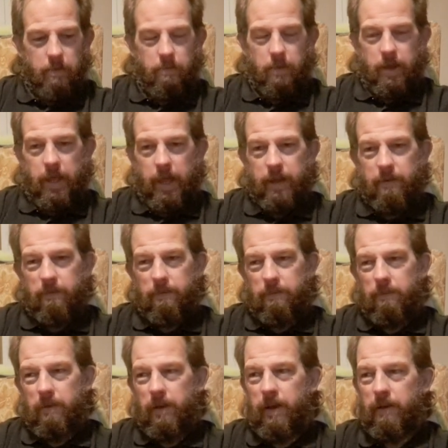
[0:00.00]
But then
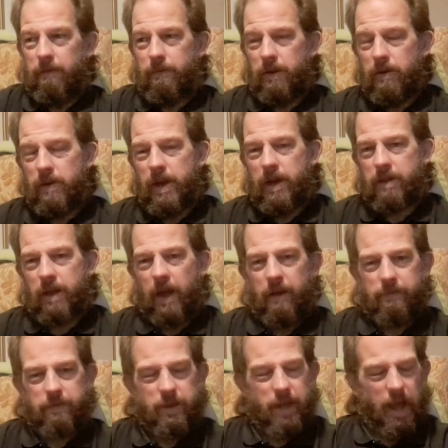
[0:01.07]
a few years
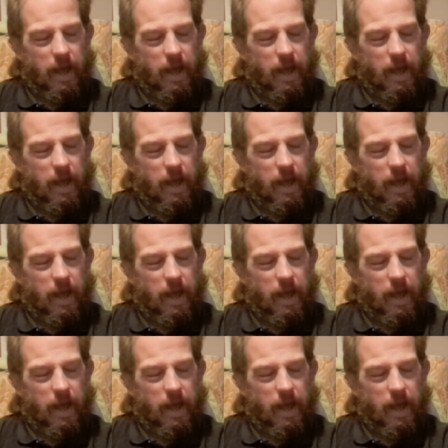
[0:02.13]
after that,